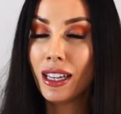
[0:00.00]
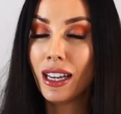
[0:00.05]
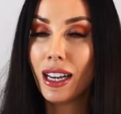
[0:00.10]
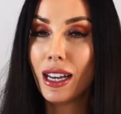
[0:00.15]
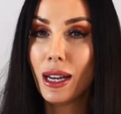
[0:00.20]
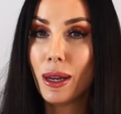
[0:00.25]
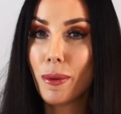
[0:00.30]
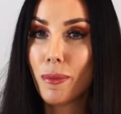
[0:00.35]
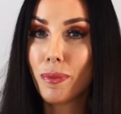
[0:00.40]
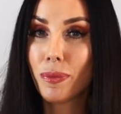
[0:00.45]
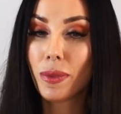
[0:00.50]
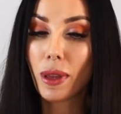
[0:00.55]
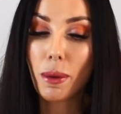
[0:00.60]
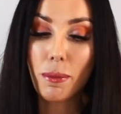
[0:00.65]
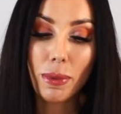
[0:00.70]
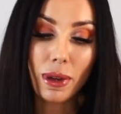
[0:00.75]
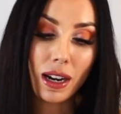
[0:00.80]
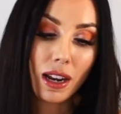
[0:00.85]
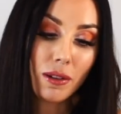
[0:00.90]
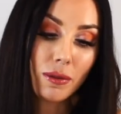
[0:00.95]

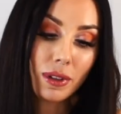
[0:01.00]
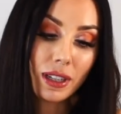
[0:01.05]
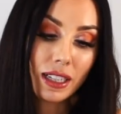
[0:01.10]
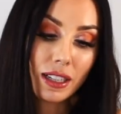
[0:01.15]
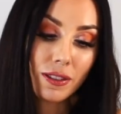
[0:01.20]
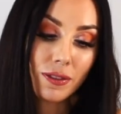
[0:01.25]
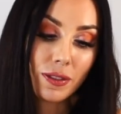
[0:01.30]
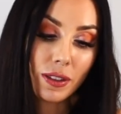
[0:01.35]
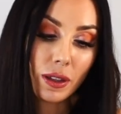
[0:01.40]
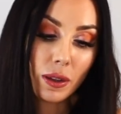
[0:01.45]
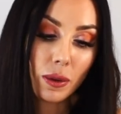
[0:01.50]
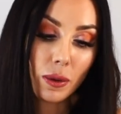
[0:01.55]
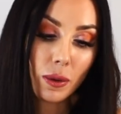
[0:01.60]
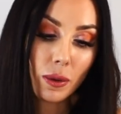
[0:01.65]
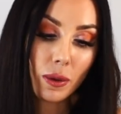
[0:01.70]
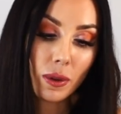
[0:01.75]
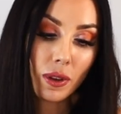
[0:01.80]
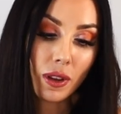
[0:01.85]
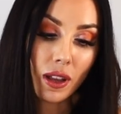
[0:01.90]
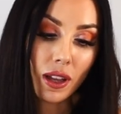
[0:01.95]
But I really
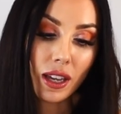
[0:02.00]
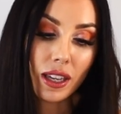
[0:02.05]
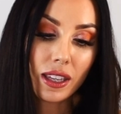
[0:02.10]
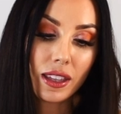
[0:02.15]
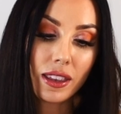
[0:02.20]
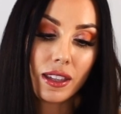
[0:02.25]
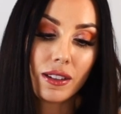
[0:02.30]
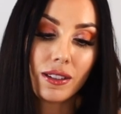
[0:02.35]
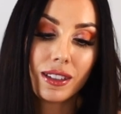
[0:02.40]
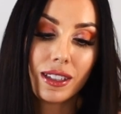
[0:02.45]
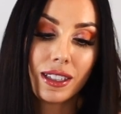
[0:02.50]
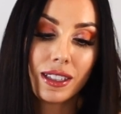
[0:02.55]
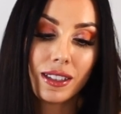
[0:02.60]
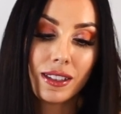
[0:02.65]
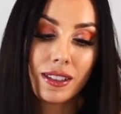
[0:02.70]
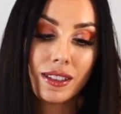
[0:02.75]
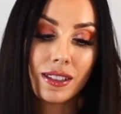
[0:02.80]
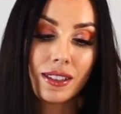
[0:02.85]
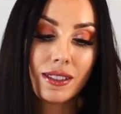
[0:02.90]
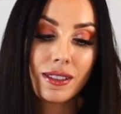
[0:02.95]
feel like there
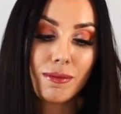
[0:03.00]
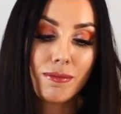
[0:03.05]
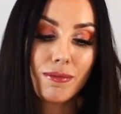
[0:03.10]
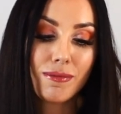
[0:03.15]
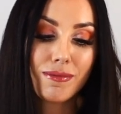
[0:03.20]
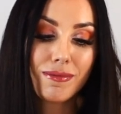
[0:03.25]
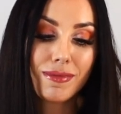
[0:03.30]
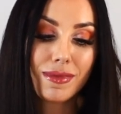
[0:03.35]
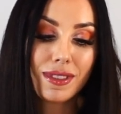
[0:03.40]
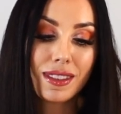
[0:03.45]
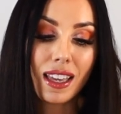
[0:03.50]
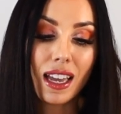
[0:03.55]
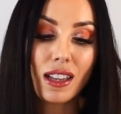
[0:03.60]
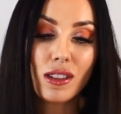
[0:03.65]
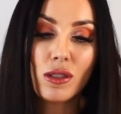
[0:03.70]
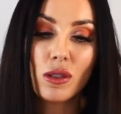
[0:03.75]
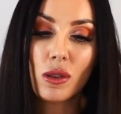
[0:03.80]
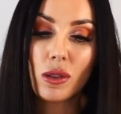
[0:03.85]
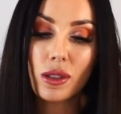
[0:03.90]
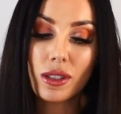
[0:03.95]
is that
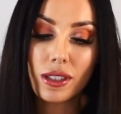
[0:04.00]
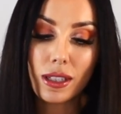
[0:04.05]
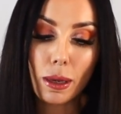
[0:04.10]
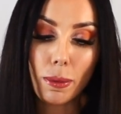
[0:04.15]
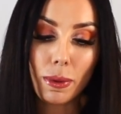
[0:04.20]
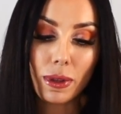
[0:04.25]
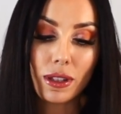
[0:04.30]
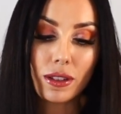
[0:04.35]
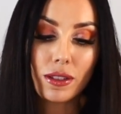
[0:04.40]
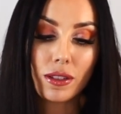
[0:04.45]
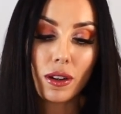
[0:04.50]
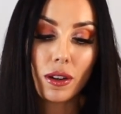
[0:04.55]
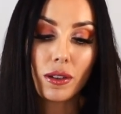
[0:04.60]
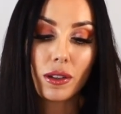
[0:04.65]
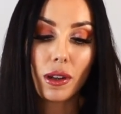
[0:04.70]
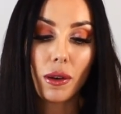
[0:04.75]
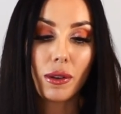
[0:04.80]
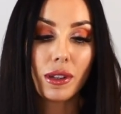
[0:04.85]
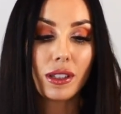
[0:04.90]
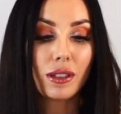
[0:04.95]
new stepping stone
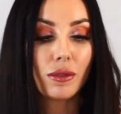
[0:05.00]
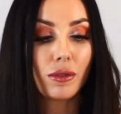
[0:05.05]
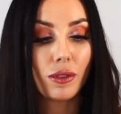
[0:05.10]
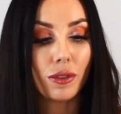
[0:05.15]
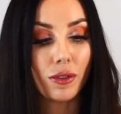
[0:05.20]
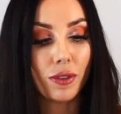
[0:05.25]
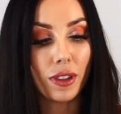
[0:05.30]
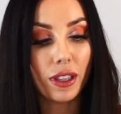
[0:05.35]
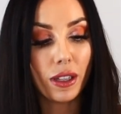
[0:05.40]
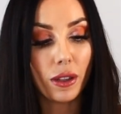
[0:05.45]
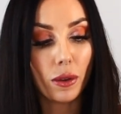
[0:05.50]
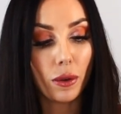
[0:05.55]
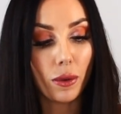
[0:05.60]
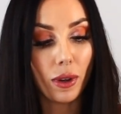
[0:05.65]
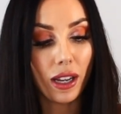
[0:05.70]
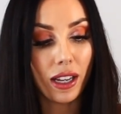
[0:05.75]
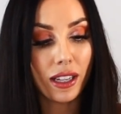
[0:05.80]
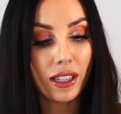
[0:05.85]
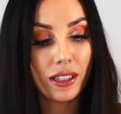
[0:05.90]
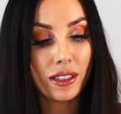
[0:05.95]
going to reveal,
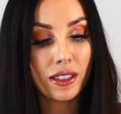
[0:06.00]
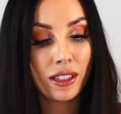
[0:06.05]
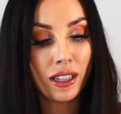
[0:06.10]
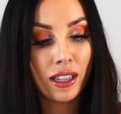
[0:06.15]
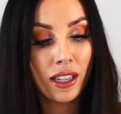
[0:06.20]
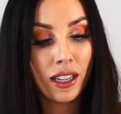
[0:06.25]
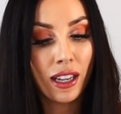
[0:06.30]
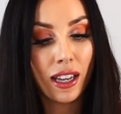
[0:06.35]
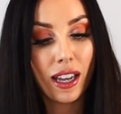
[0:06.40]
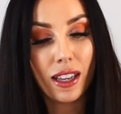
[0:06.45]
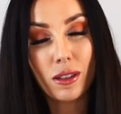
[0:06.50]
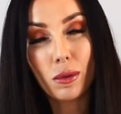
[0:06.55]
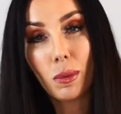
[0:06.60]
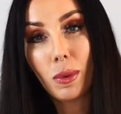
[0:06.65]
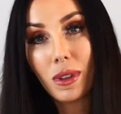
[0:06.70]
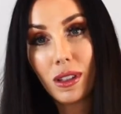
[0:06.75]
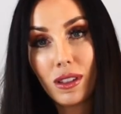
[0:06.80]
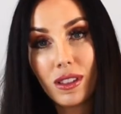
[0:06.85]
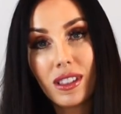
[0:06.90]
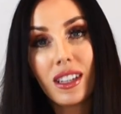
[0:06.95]
and it's
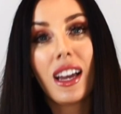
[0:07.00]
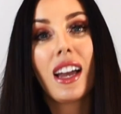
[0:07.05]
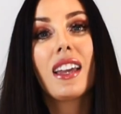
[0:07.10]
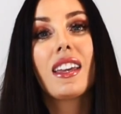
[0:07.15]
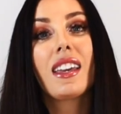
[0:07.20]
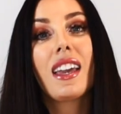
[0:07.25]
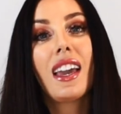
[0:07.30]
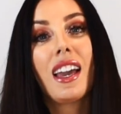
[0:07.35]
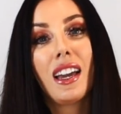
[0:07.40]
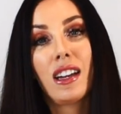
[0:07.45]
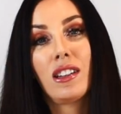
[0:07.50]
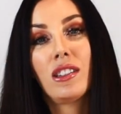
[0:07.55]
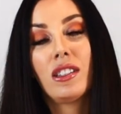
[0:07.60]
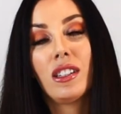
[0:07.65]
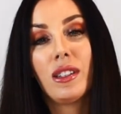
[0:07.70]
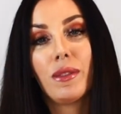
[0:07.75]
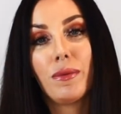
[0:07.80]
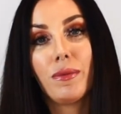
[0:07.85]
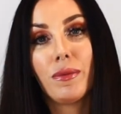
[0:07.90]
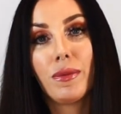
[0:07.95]
when you take
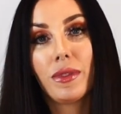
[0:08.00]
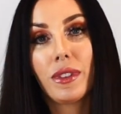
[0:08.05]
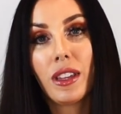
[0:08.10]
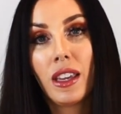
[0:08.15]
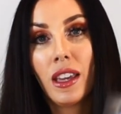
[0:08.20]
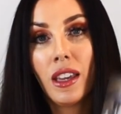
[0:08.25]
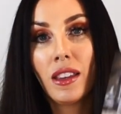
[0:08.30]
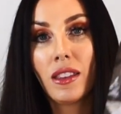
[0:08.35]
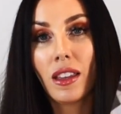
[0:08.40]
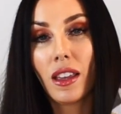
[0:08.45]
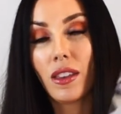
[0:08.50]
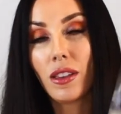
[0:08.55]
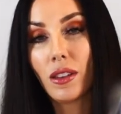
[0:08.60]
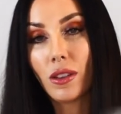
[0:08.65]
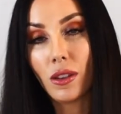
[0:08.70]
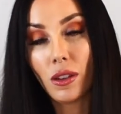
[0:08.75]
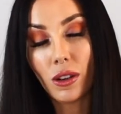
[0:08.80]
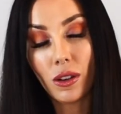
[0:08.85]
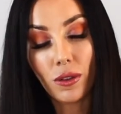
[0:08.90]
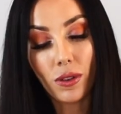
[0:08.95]
action that the
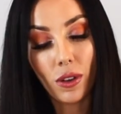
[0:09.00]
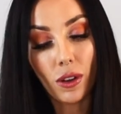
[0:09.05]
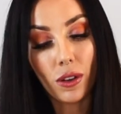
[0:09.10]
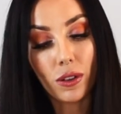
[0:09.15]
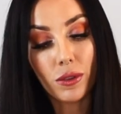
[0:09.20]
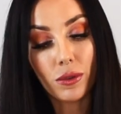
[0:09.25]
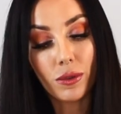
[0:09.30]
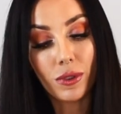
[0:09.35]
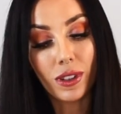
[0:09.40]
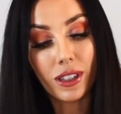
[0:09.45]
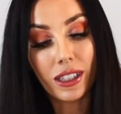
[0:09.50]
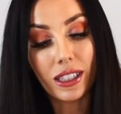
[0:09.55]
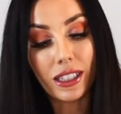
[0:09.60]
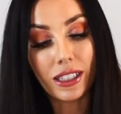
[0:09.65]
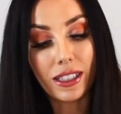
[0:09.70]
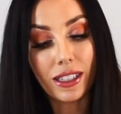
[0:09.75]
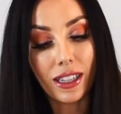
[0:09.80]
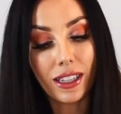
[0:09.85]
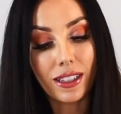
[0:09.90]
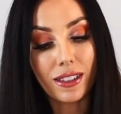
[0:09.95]
universe really
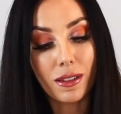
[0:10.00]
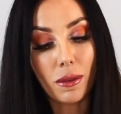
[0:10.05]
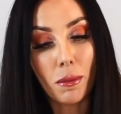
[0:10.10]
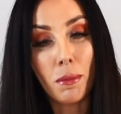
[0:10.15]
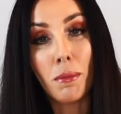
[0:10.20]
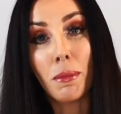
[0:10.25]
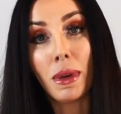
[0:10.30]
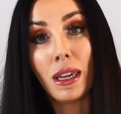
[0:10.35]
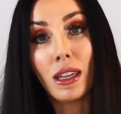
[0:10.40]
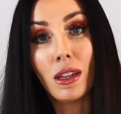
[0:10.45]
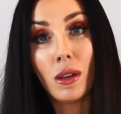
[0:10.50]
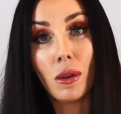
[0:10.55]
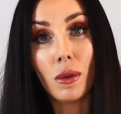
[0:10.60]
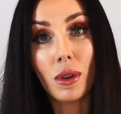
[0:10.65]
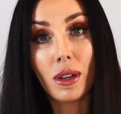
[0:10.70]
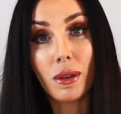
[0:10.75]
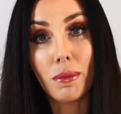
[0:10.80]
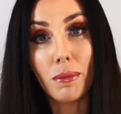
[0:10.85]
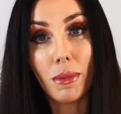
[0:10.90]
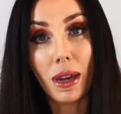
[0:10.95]
does meet you
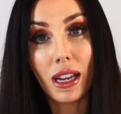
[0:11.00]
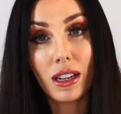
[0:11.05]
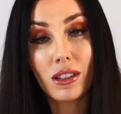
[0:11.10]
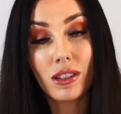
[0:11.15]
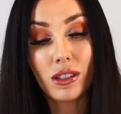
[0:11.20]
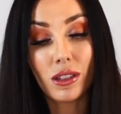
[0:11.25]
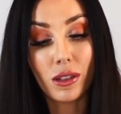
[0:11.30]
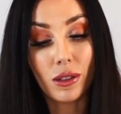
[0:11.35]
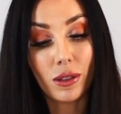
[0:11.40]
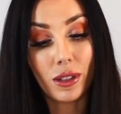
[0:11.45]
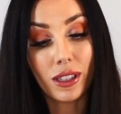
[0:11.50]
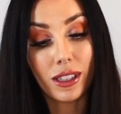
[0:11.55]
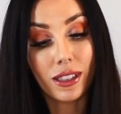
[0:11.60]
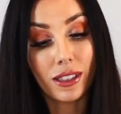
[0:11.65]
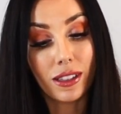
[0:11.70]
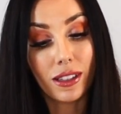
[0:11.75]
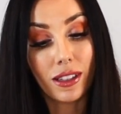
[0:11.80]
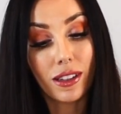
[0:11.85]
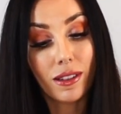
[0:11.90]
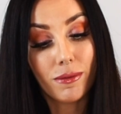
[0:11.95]
and match you
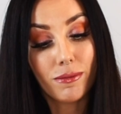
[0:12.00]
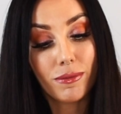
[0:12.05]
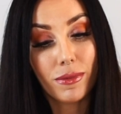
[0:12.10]
in